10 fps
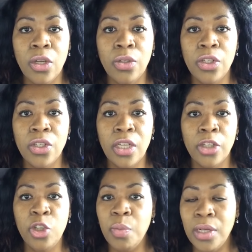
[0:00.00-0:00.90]
you know, just
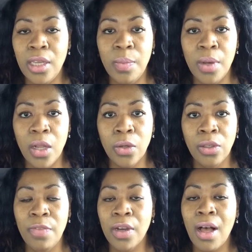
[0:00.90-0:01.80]
shoot me an email or
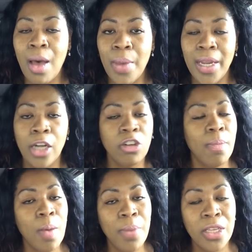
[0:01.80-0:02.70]
leave a comment, and I'll
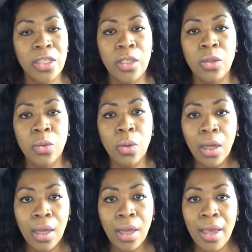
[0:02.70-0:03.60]
try my best to
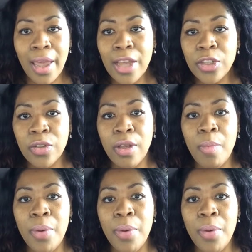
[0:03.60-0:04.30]
answer them.